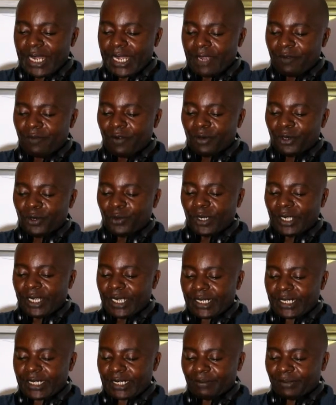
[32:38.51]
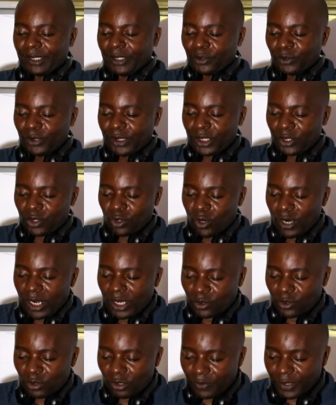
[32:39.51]
Everybody will get something today so long
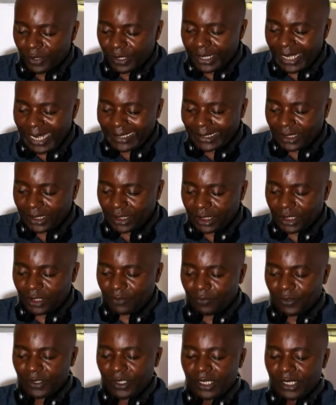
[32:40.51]
as you are very attentive